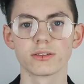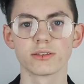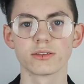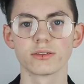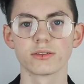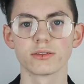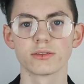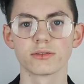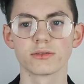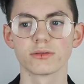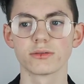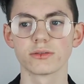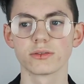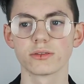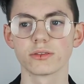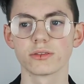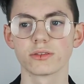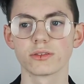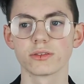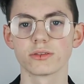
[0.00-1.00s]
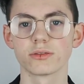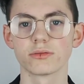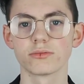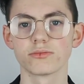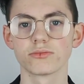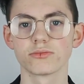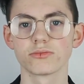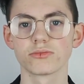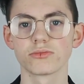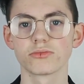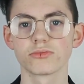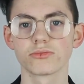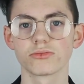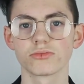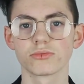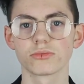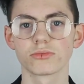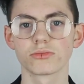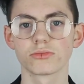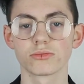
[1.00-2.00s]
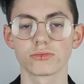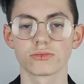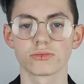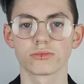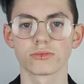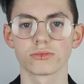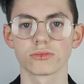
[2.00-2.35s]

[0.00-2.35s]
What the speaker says: (silence)